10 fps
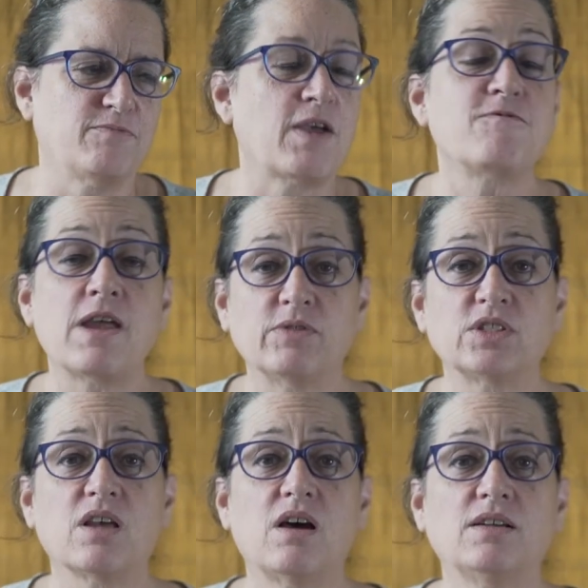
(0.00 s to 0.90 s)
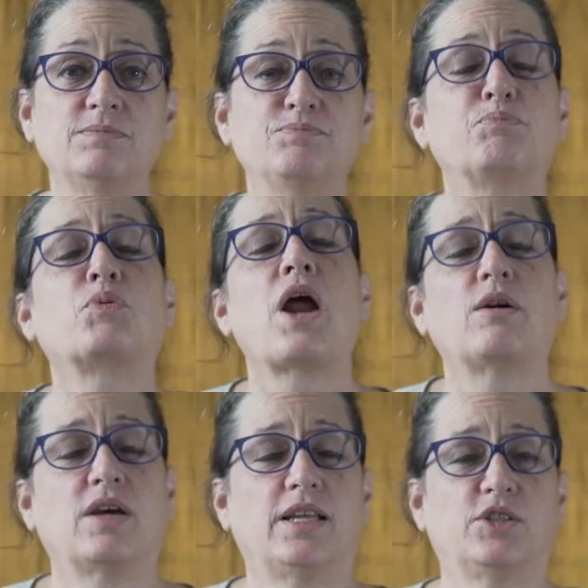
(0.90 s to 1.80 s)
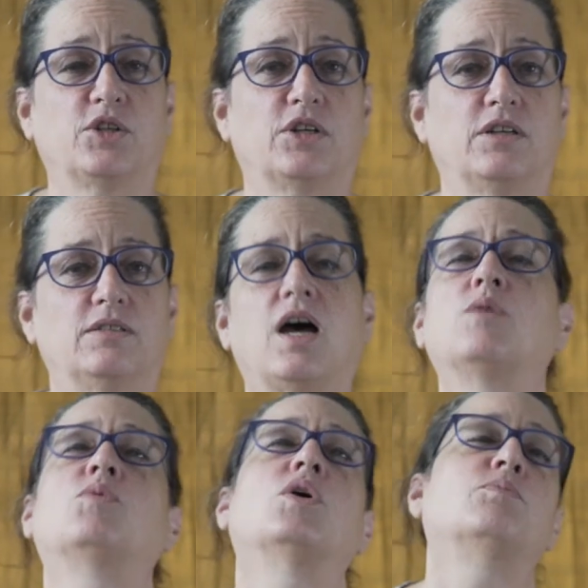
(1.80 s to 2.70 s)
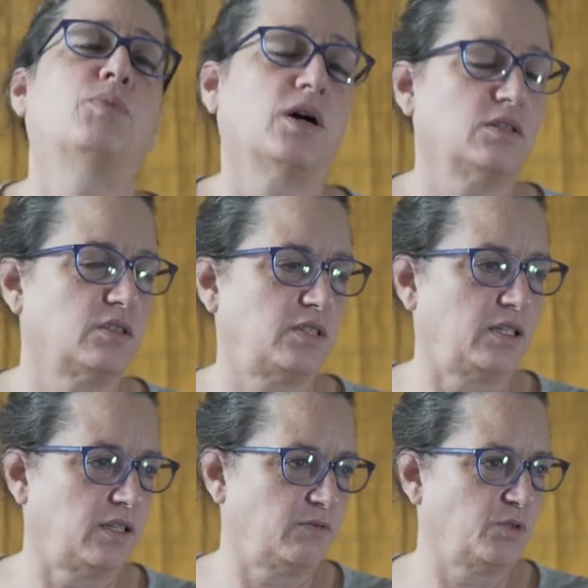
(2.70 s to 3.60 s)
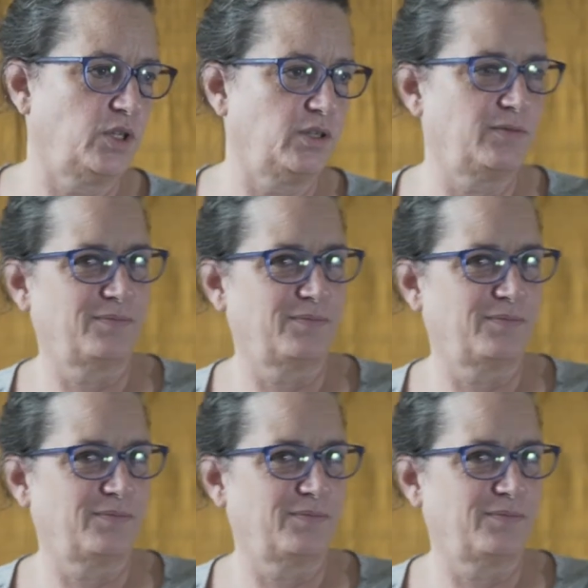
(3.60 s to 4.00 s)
My favorite song, Brown Eyed Girl. I won't bother singing it for you.